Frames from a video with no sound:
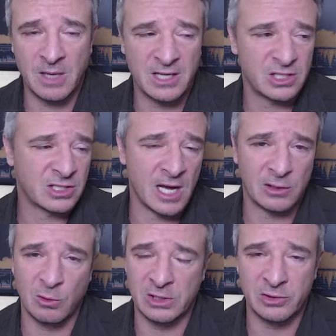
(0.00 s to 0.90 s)
I just
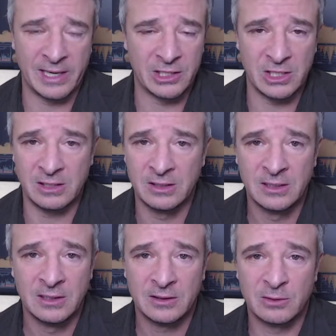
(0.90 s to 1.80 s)
taught core strategy.
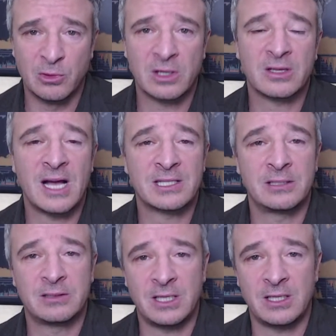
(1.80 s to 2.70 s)
The more classes
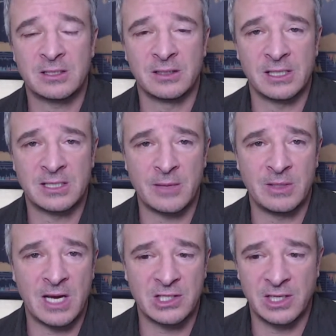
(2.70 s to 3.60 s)
you teach, the less time
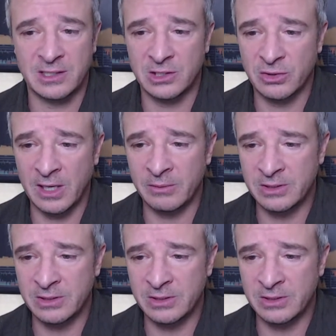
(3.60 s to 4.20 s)
you actually get to trade,